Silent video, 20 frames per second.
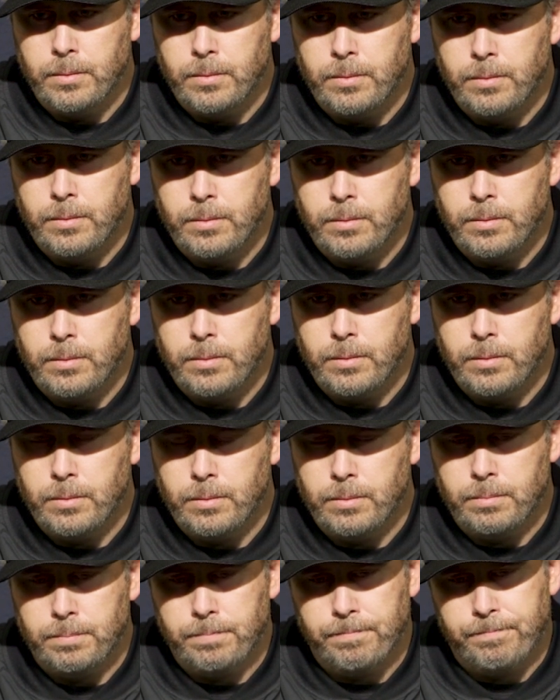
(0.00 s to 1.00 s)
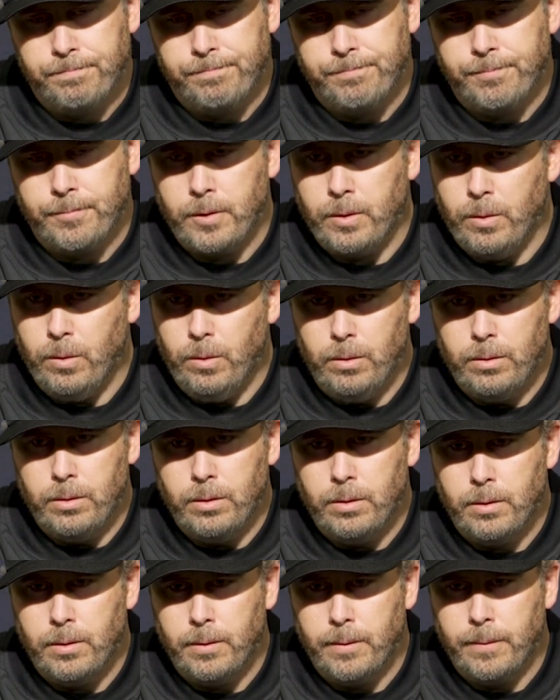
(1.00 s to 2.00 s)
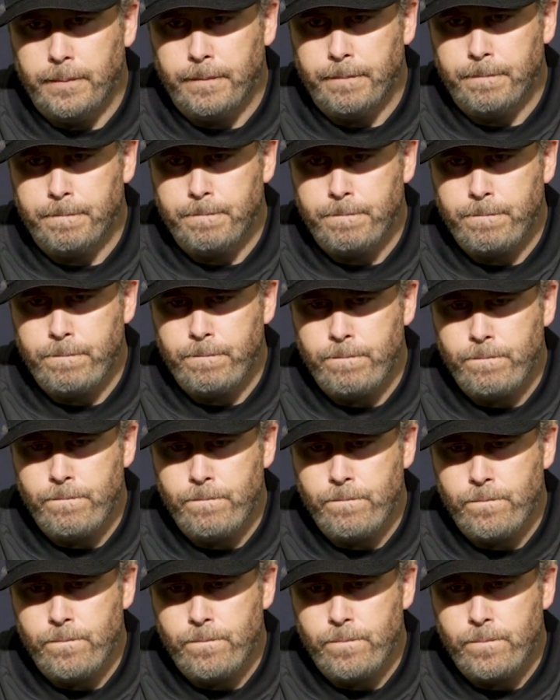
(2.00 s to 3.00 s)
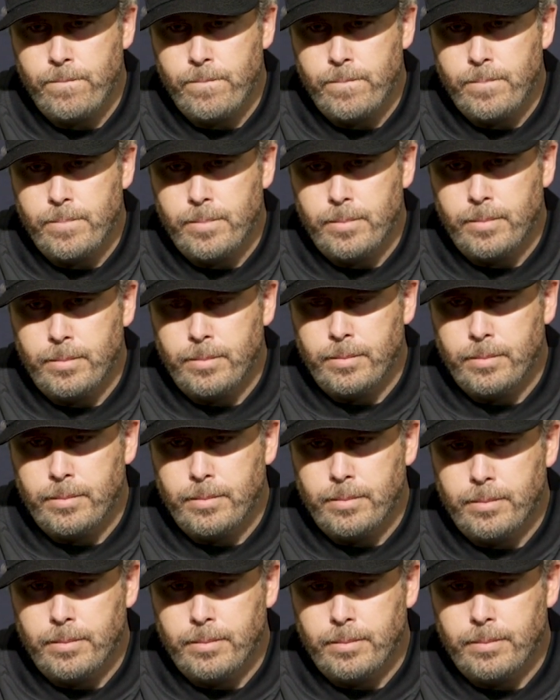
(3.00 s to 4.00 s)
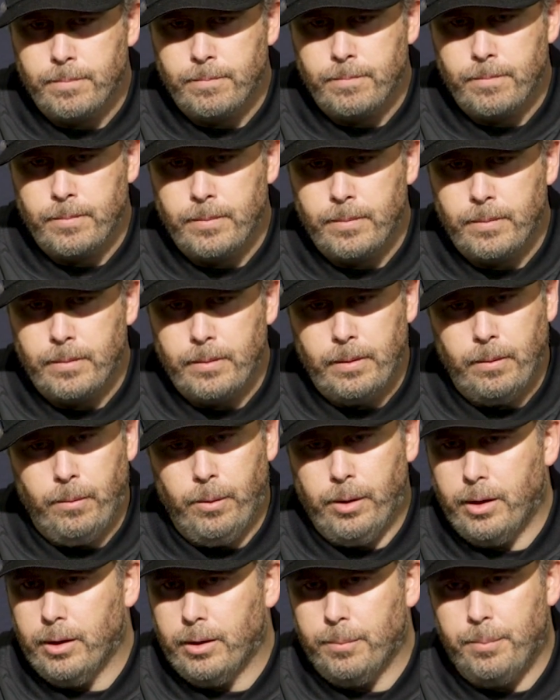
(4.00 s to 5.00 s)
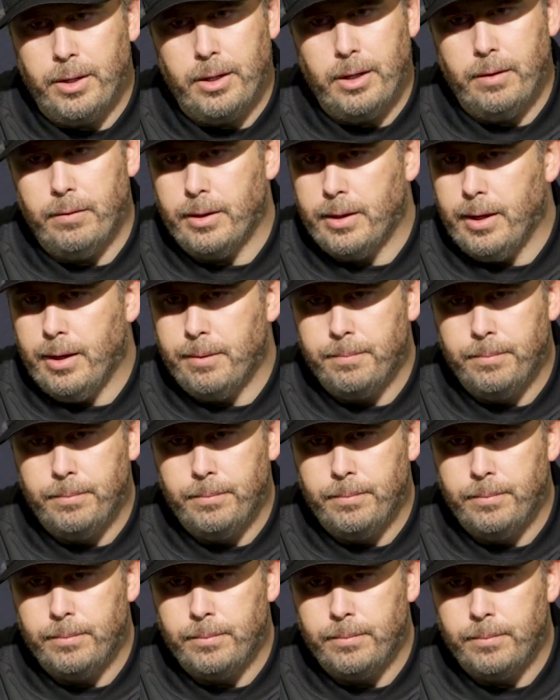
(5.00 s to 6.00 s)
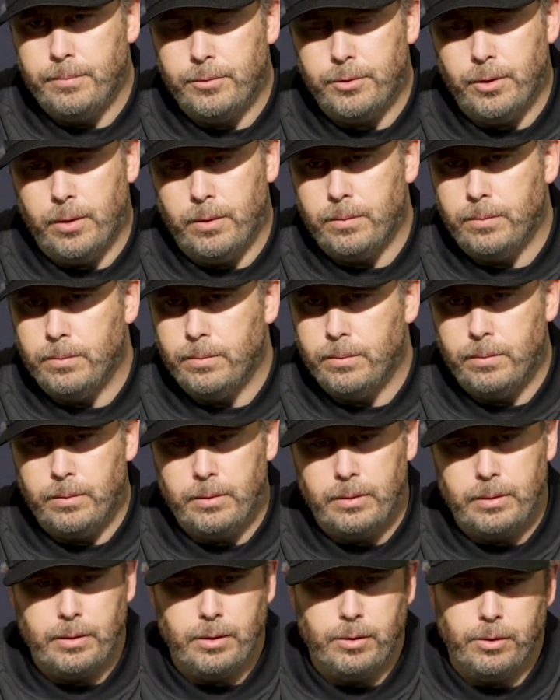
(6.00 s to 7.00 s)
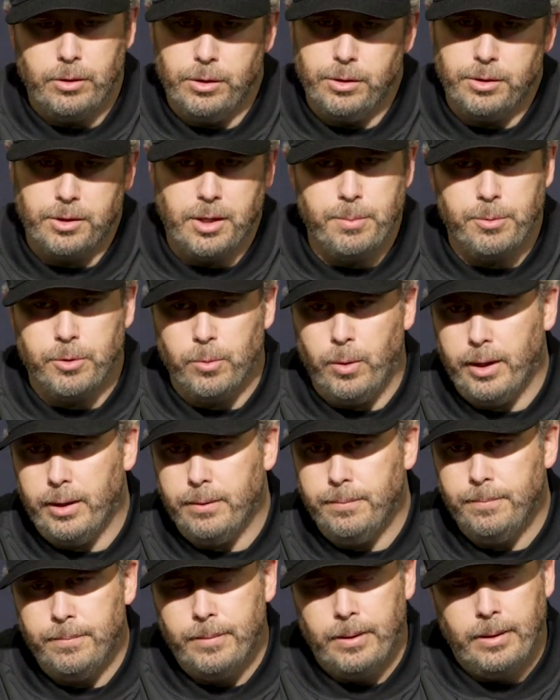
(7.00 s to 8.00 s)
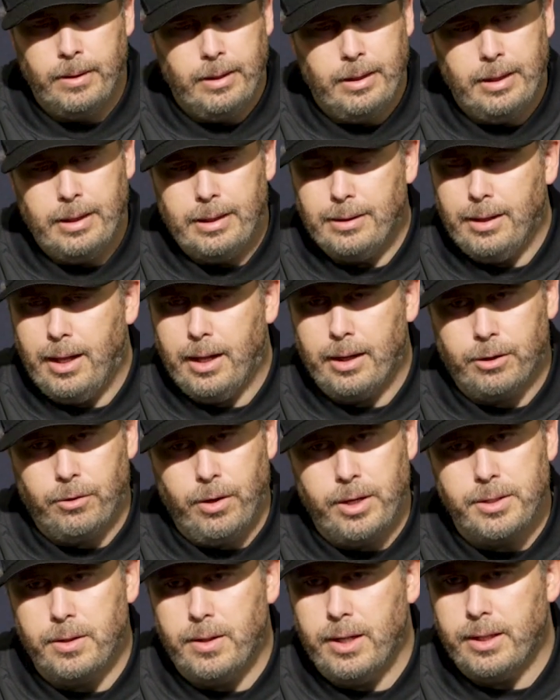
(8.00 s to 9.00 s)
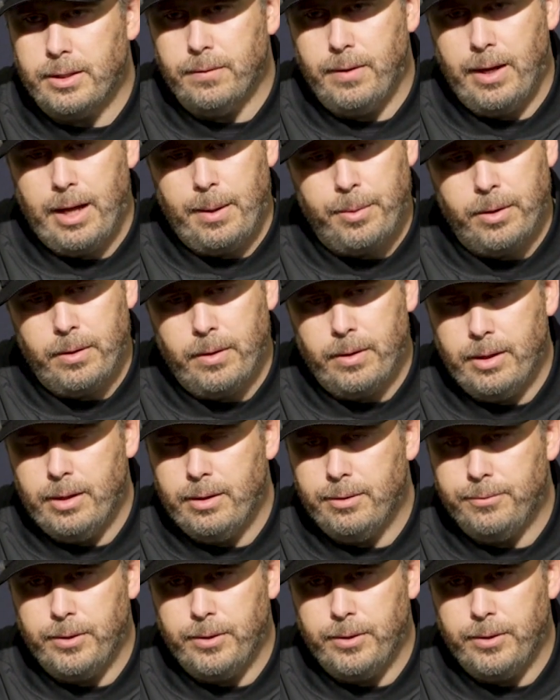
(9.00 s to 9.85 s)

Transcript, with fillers: really shortened. Do you address that with them and say we want to close strong anyway, or how do you approach it? We're going to compete every game, so you just keep swinging. A lot of crazy things have happened in the